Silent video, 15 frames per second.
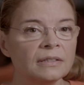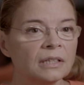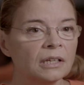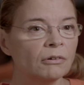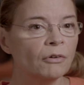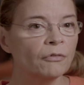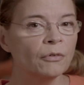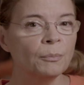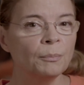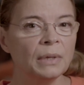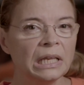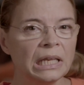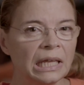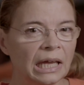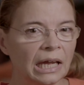there a
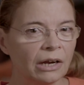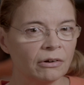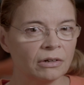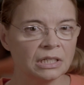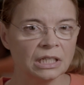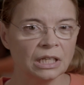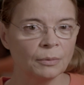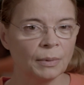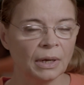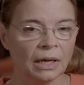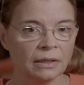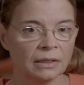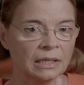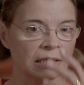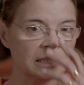familiarity
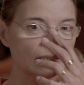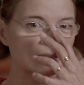about this?